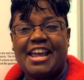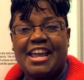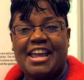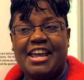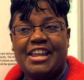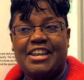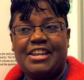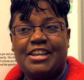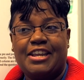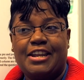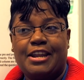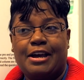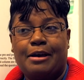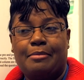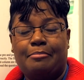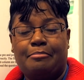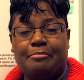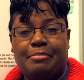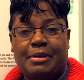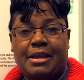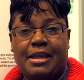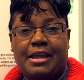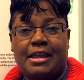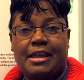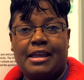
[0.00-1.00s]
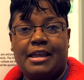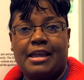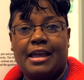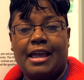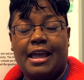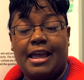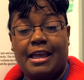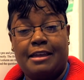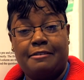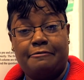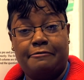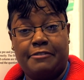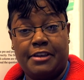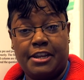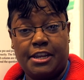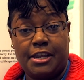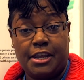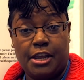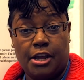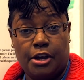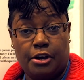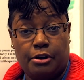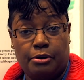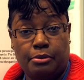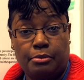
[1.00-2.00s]
ended up being a
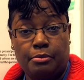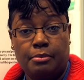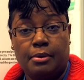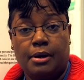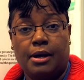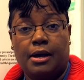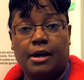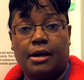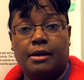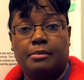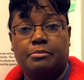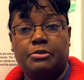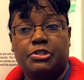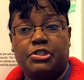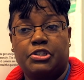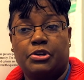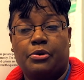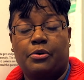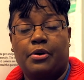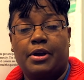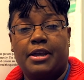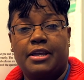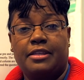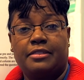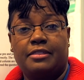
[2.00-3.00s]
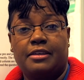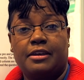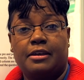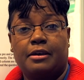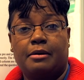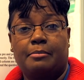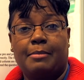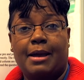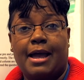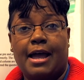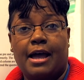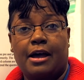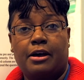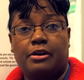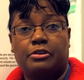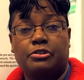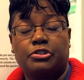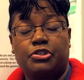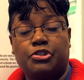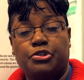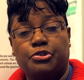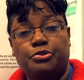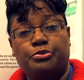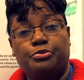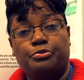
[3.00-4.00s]
video showing them how
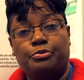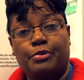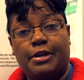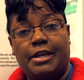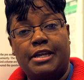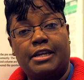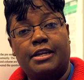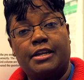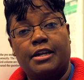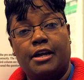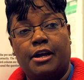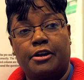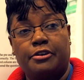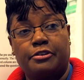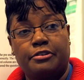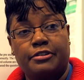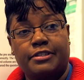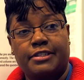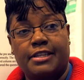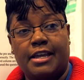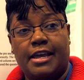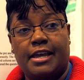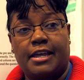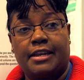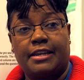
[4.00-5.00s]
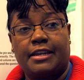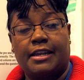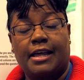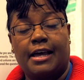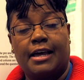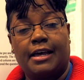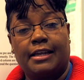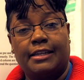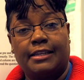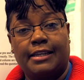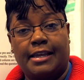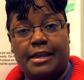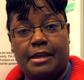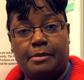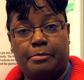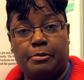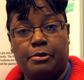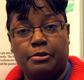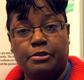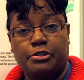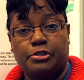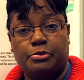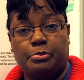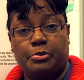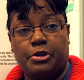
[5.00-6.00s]
to read and understand
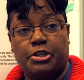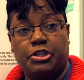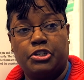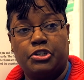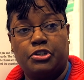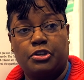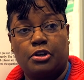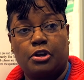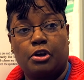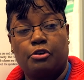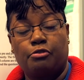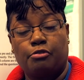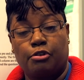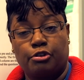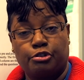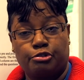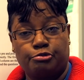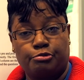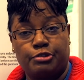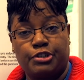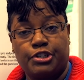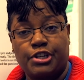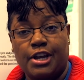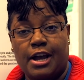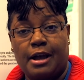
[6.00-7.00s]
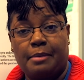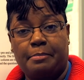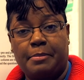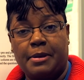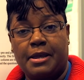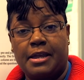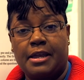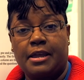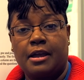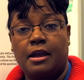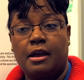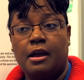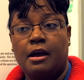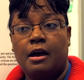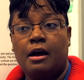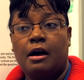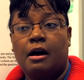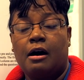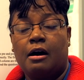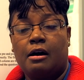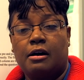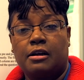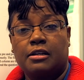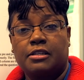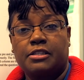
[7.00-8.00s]
labels when grocery shopping,
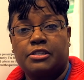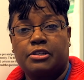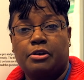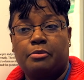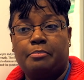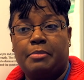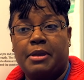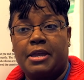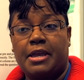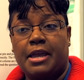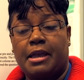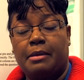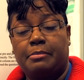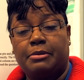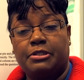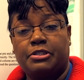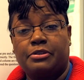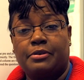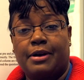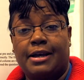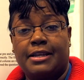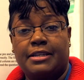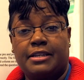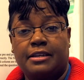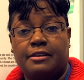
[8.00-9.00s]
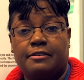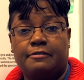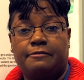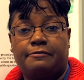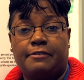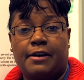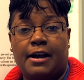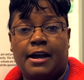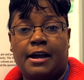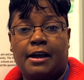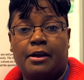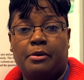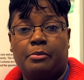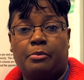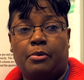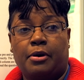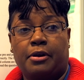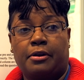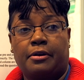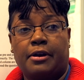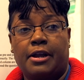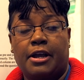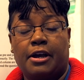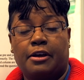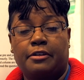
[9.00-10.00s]
also being able to identify
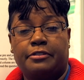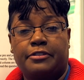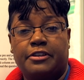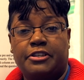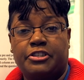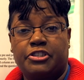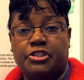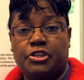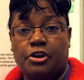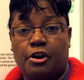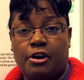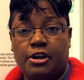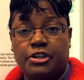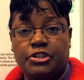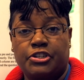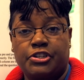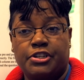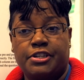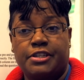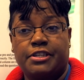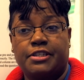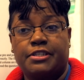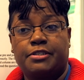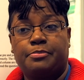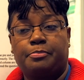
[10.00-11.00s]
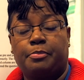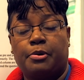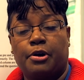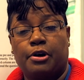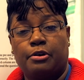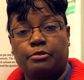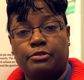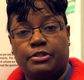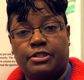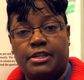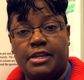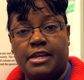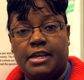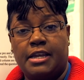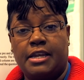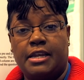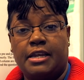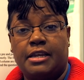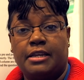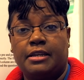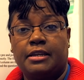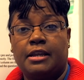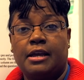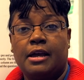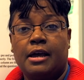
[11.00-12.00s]
what are healthy starches,
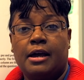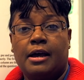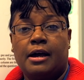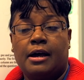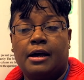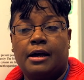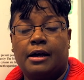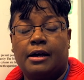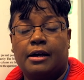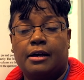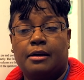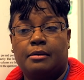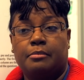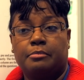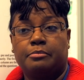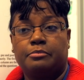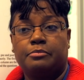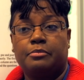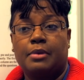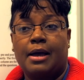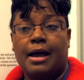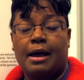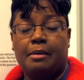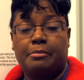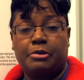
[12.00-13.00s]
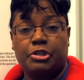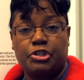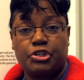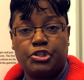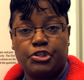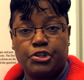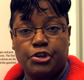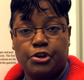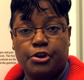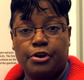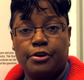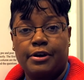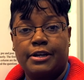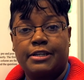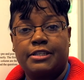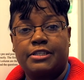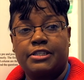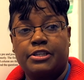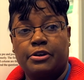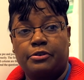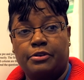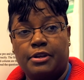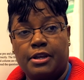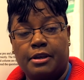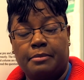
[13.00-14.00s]
protein, how much sugar and
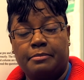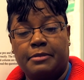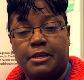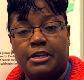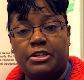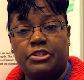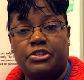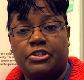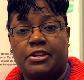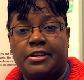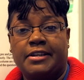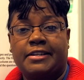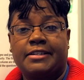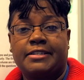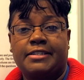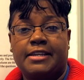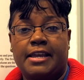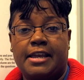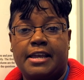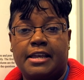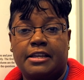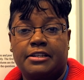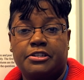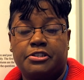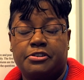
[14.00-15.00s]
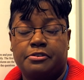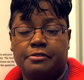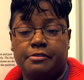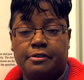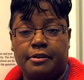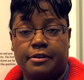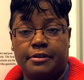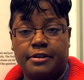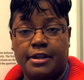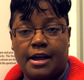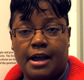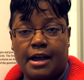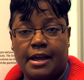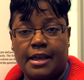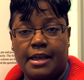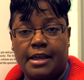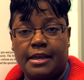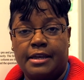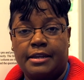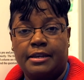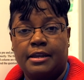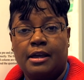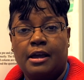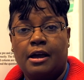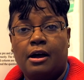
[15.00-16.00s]
sodium they should intake into their
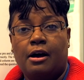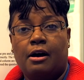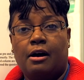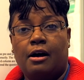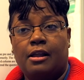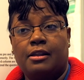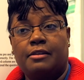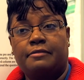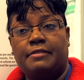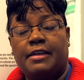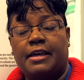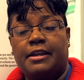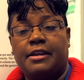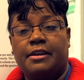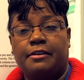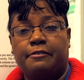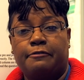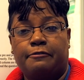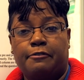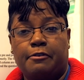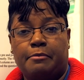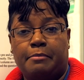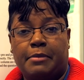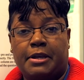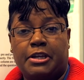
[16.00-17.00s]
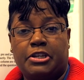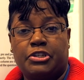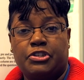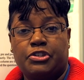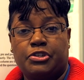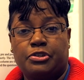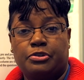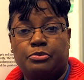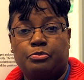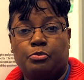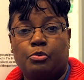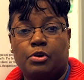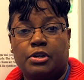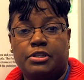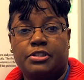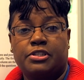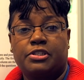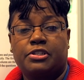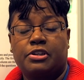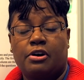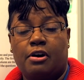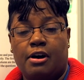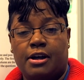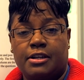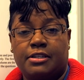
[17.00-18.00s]
diet. All of that information
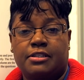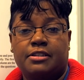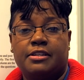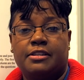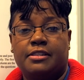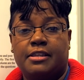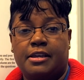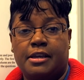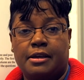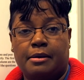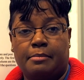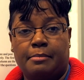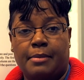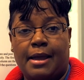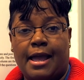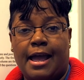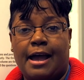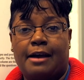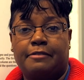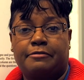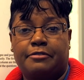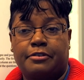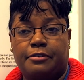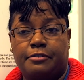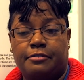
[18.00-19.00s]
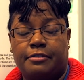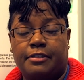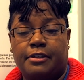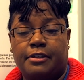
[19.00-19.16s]
was taught to them after